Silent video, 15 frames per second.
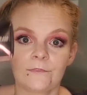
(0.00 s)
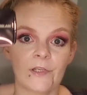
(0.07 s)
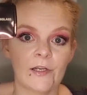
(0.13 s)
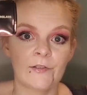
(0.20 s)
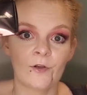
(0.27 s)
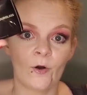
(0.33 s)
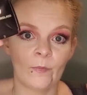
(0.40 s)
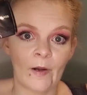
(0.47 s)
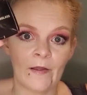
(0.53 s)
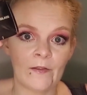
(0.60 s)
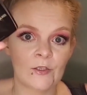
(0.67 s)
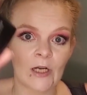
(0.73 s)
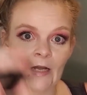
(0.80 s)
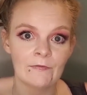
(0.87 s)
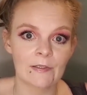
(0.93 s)
buy the
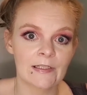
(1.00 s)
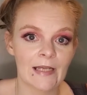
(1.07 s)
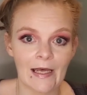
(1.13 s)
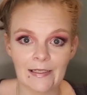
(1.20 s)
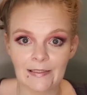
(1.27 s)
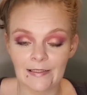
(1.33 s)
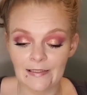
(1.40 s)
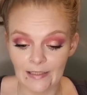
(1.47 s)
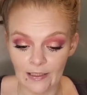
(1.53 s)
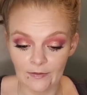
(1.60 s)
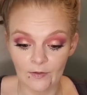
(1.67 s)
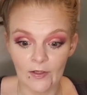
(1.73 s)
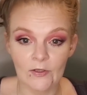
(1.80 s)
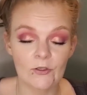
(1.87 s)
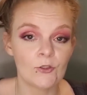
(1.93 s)
travel sizes
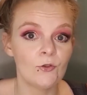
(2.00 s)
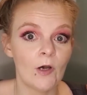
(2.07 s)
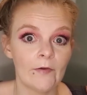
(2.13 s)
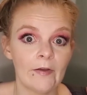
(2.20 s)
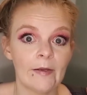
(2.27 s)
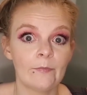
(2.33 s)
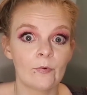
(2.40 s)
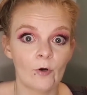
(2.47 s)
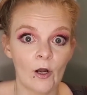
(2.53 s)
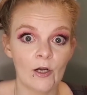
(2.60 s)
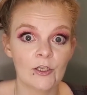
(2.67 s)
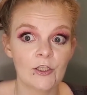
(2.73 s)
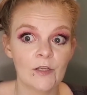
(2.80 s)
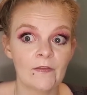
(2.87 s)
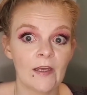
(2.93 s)
unless you have a
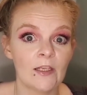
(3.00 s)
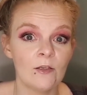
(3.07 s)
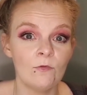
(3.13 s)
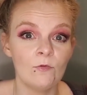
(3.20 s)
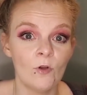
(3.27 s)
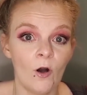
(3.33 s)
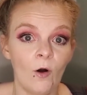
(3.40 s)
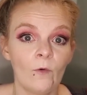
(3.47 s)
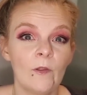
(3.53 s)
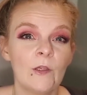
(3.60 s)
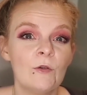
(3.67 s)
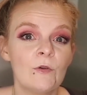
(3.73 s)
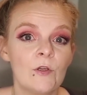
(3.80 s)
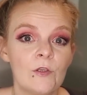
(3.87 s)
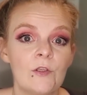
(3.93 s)
brush that you know that
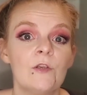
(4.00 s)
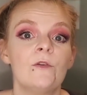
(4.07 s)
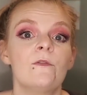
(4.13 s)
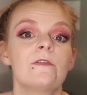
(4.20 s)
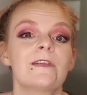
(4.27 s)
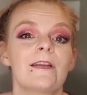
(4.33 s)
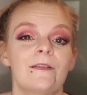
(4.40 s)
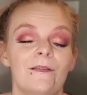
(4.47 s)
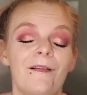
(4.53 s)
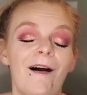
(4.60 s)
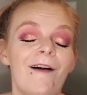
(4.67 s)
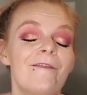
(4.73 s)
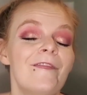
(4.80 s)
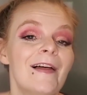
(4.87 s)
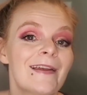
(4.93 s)
you can use and
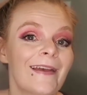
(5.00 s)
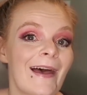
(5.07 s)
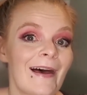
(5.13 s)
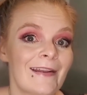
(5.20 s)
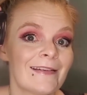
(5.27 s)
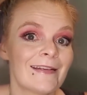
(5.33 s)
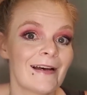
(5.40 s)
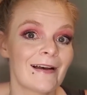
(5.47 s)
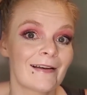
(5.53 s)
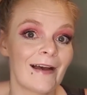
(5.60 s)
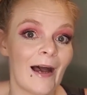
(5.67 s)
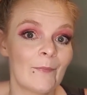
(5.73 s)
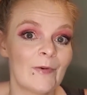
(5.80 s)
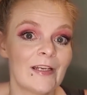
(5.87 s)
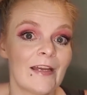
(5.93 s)
love that can
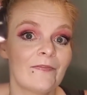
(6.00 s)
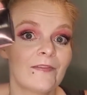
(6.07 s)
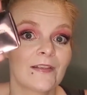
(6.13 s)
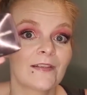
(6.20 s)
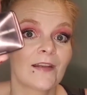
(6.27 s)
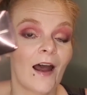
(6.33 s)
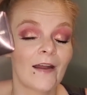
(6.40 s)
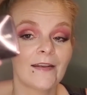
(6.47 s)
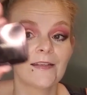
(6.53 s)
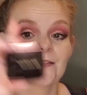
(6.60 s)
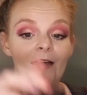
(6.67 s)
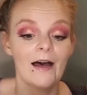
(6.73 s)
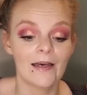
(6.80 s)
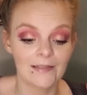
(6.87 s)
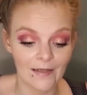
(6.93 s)
accommodate this tiny
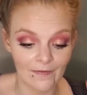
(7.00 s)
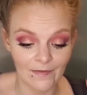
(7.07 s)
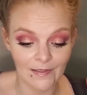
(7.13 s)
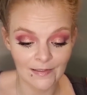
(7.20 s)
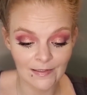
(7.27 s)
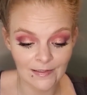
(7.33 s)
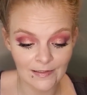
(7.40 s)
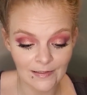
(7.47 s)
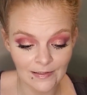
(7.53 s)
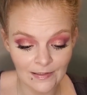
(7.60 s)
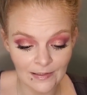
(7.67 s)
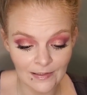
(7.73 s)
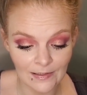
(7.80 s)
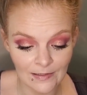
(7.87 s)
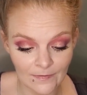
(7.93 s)
size. And this is
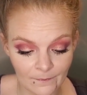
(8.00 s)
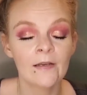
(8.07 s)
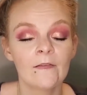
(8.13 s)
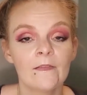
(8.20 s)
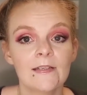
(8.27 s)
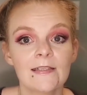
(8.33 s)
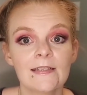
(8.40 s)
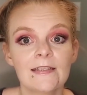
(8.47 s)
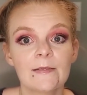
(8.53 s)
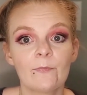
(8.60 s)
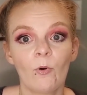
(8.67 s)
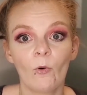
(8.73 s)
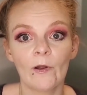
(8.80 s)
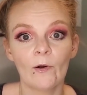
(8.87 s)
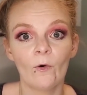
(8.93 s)
the
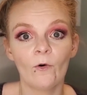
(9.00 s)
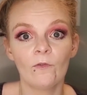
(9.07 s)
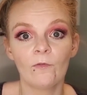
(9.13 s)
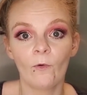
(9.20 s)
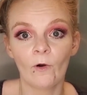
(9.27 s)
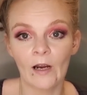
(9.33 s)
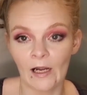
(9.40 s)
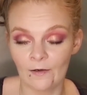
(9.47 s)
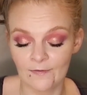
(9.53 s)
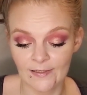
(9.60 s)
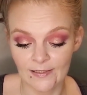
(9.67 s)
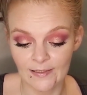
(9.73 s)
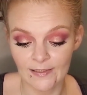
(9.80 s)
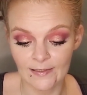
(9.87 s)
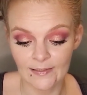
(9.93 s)
0.04
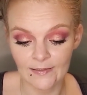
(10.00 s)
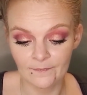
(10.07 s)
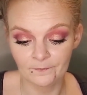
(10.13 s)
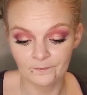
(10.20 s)
ounces